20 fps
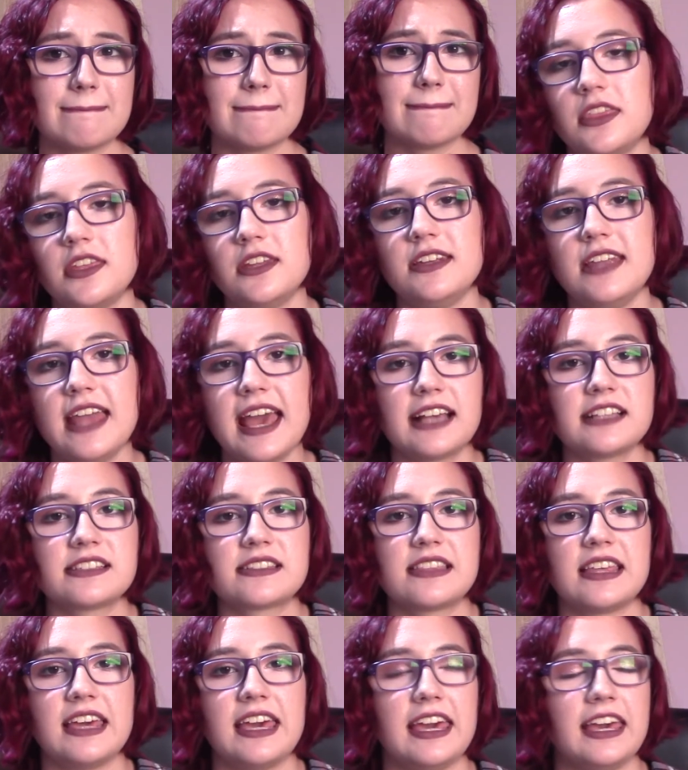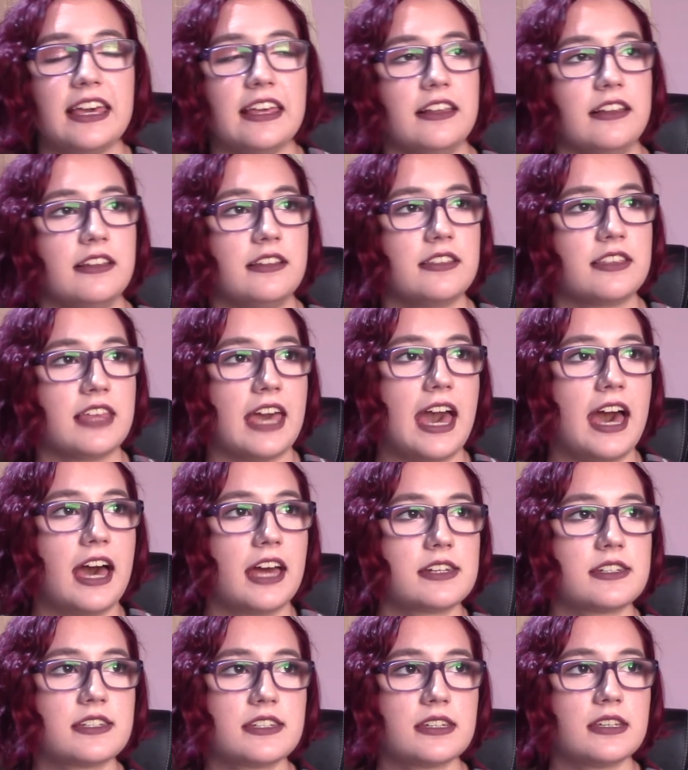the next thing
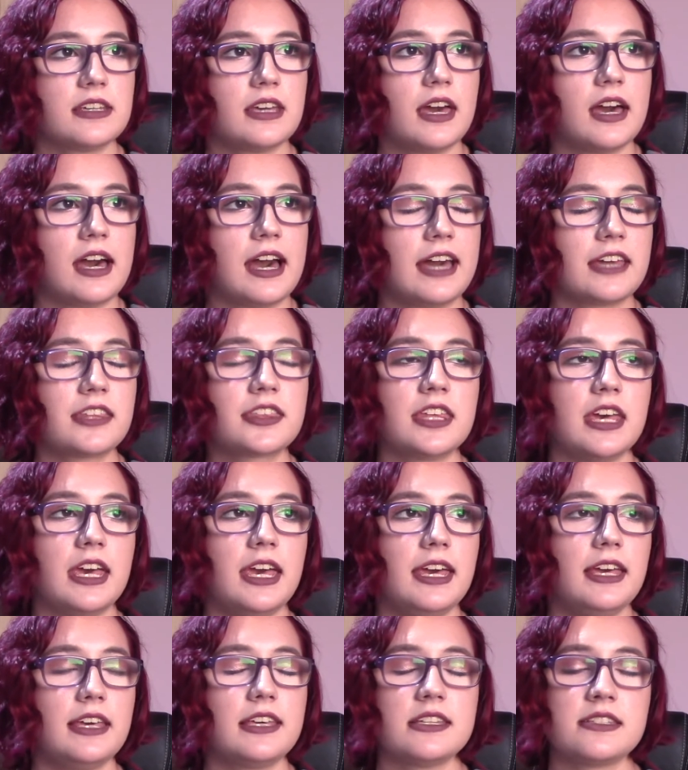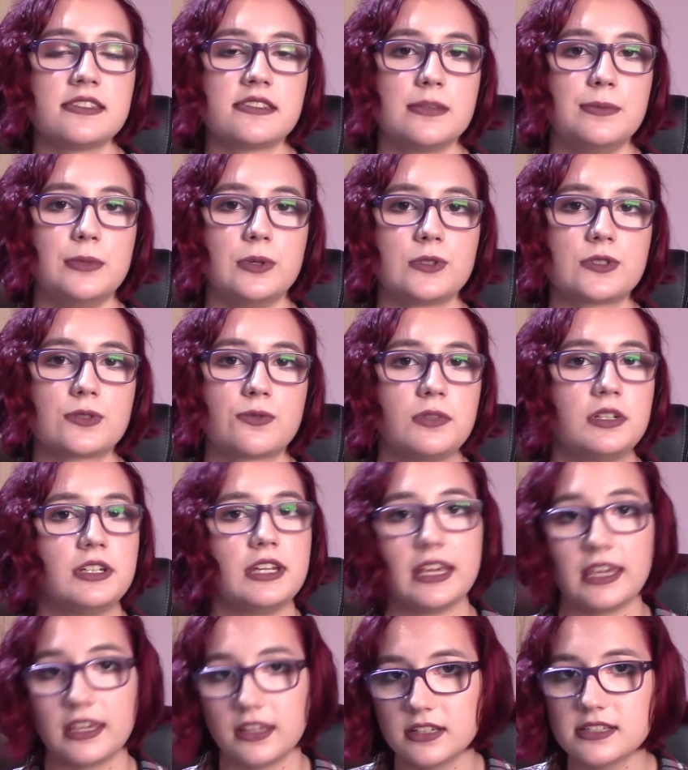that I think is the most
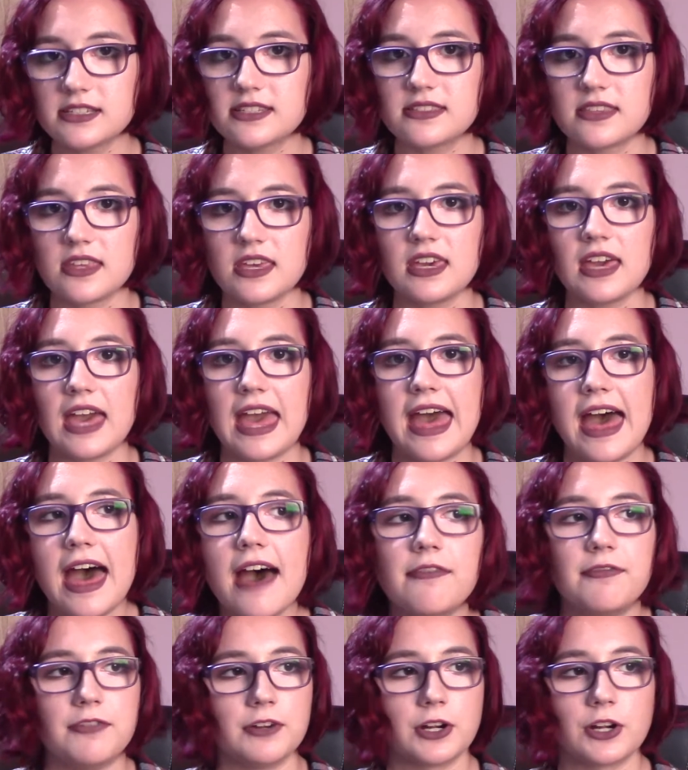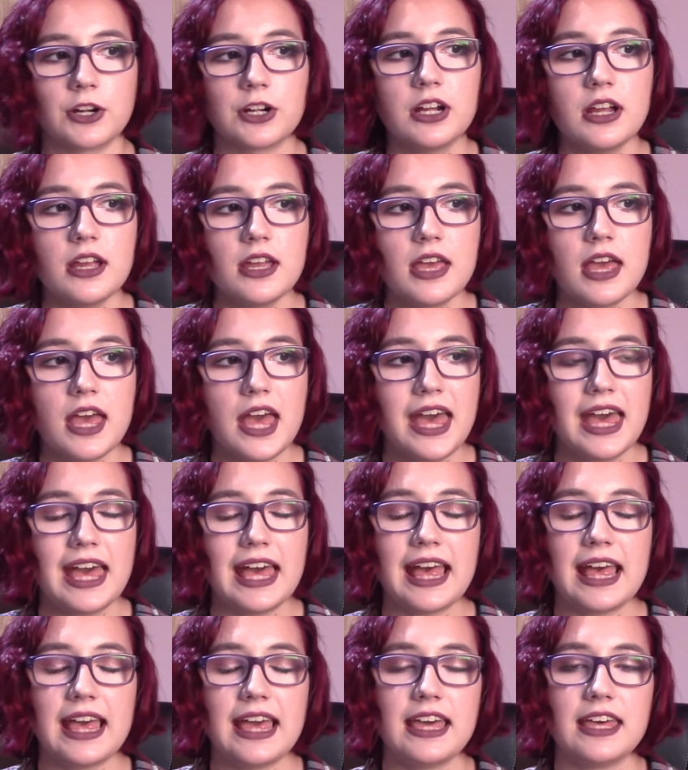ridiculous thing ever
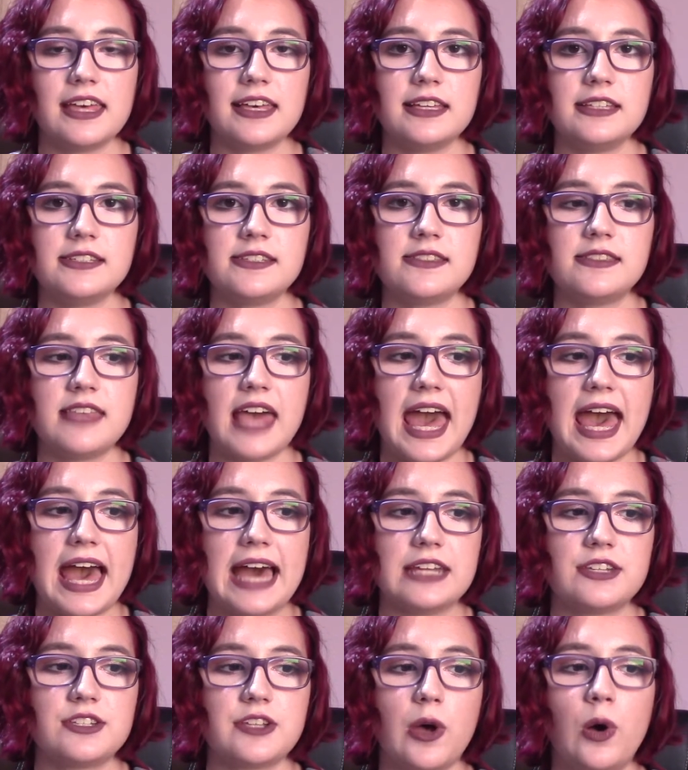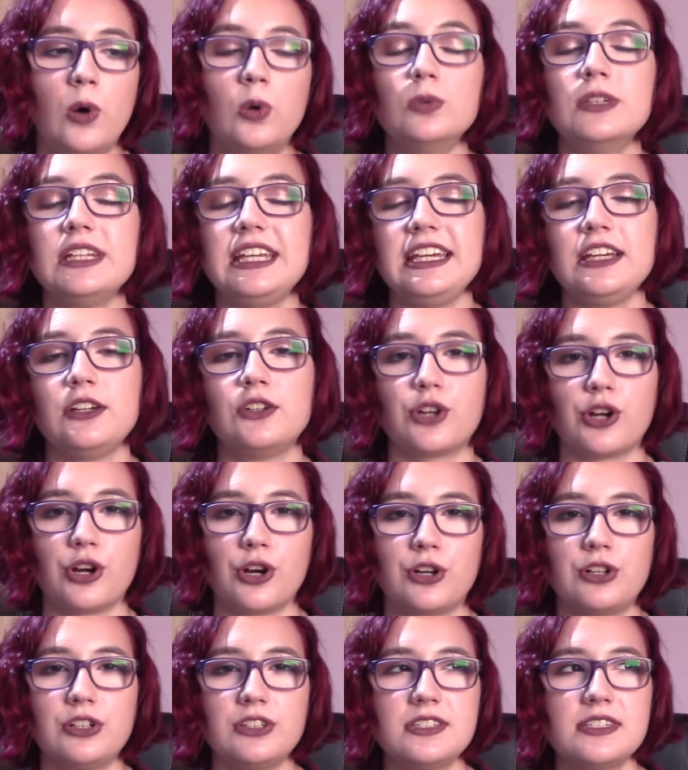is that only
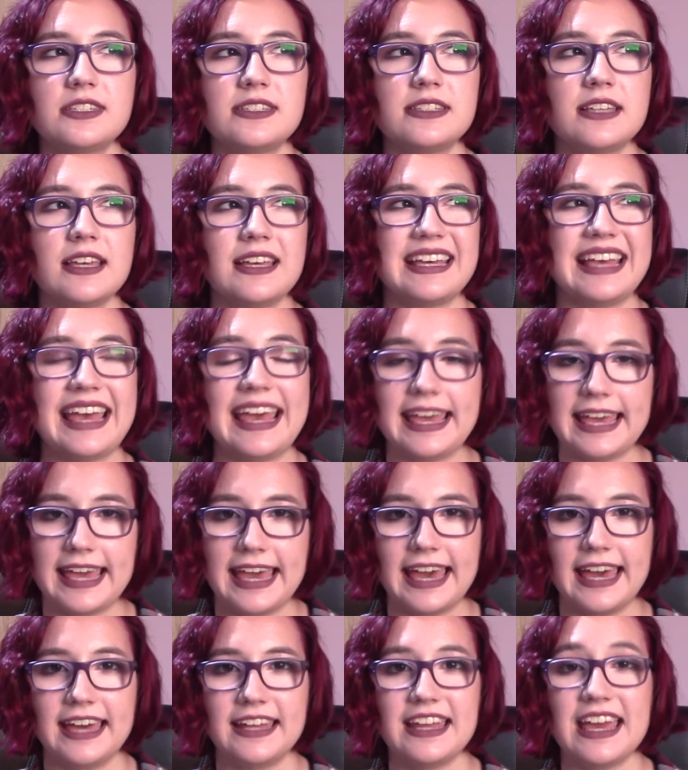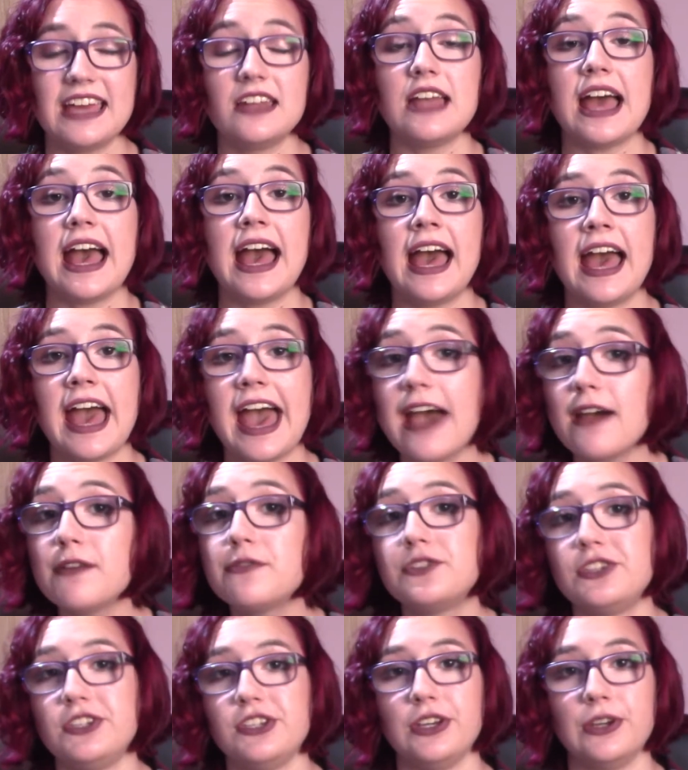girls can and have
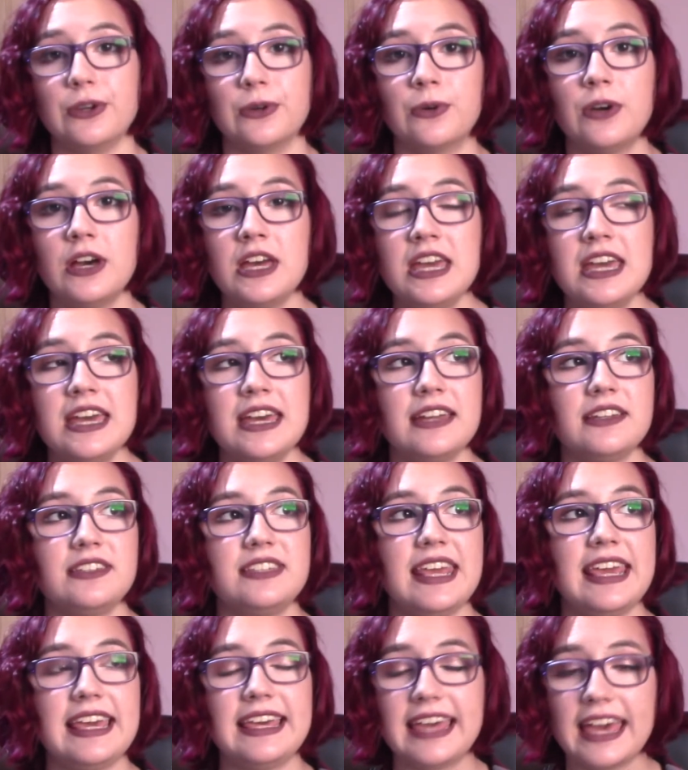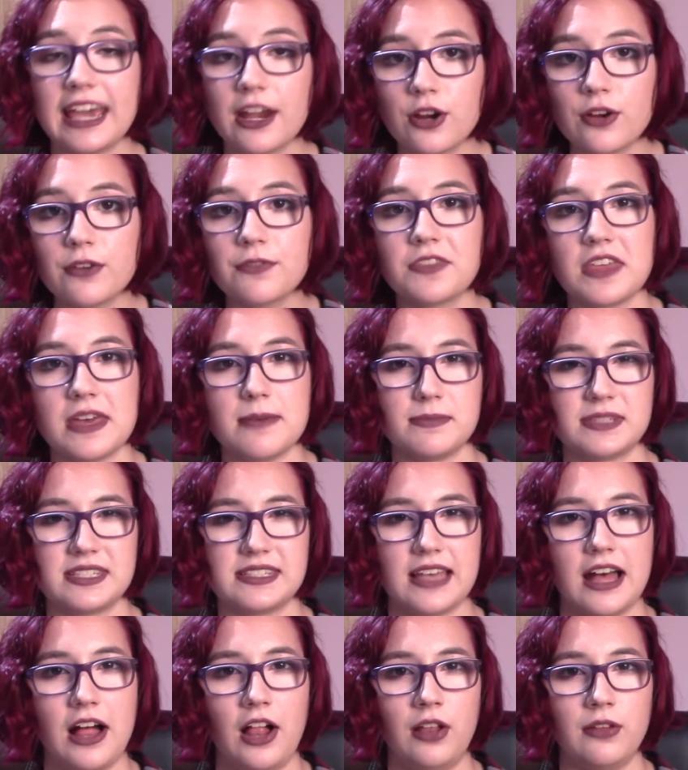to take care of
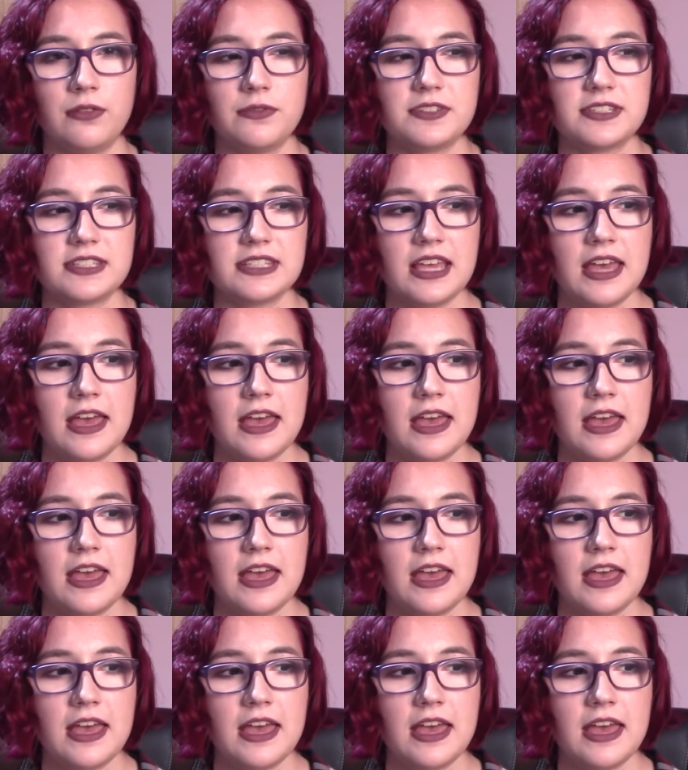themselves